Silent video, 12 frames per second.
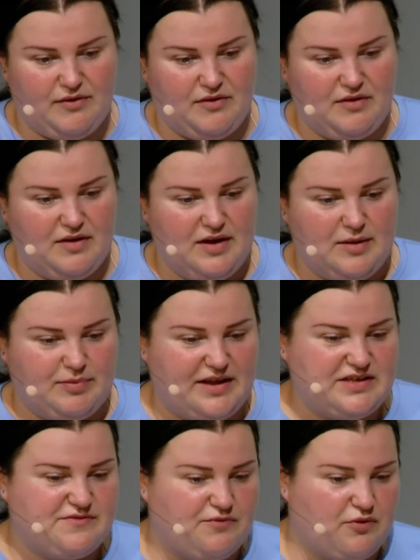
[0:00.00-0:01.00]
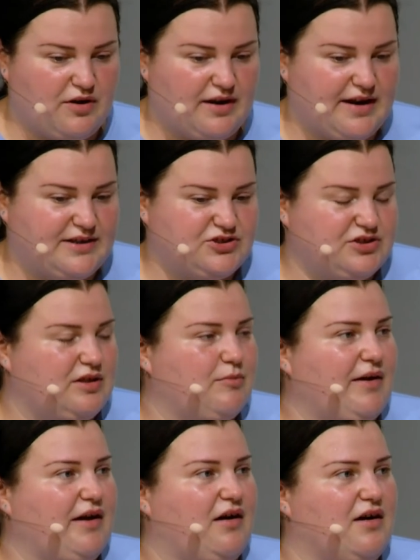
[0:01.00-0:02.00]
uh, place for aggression
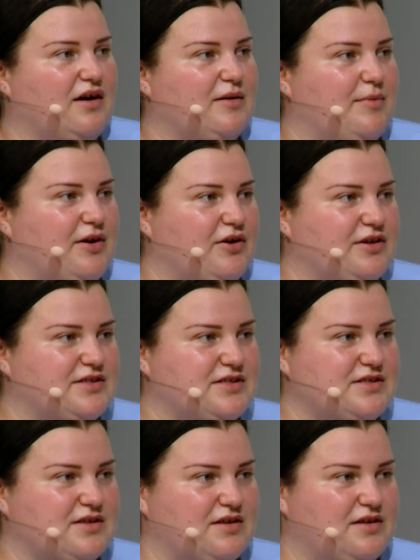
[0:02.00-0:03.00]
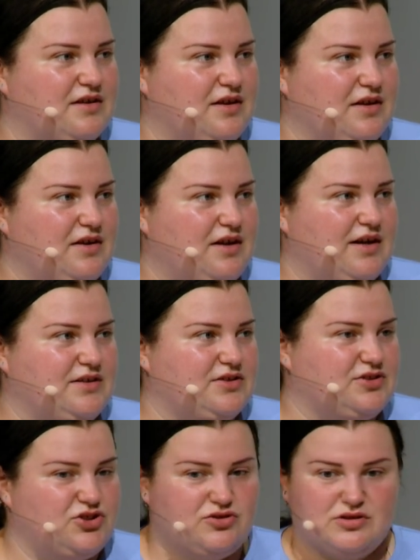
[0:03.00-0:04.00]
in my heart because uh,
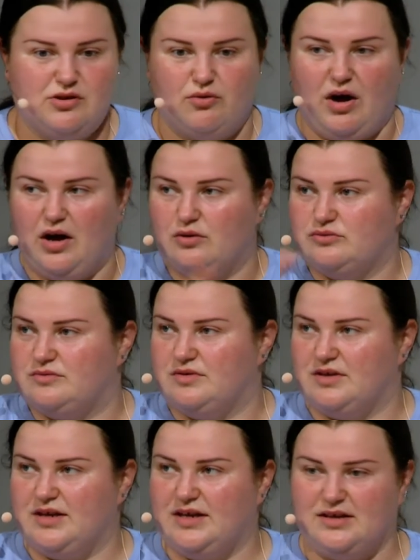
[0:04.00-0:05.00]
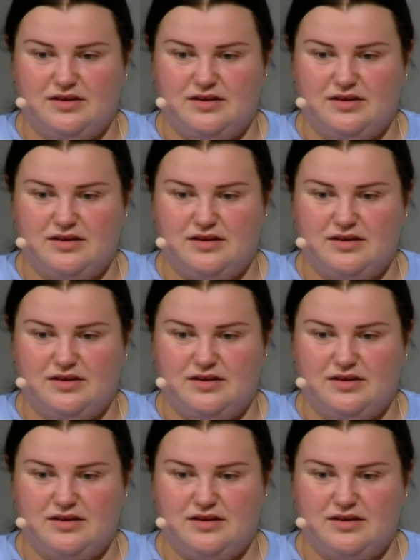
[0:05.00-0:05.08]
I just look out uh,